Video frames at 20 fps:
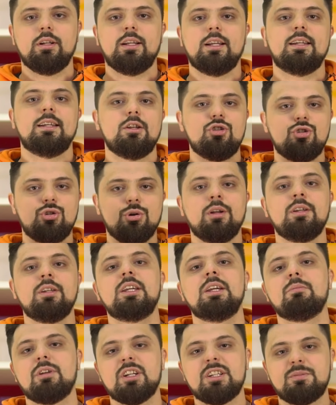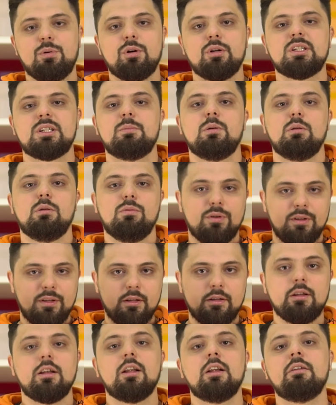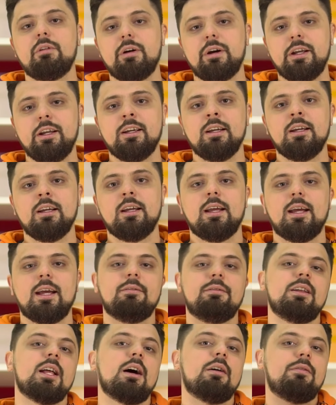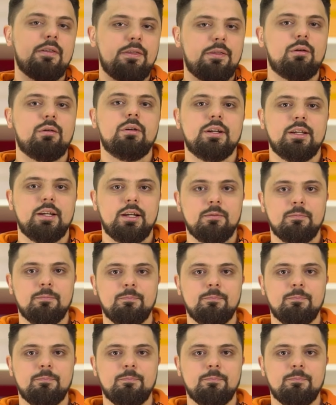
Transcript: that the joint team responsible for the delivery have enough authority.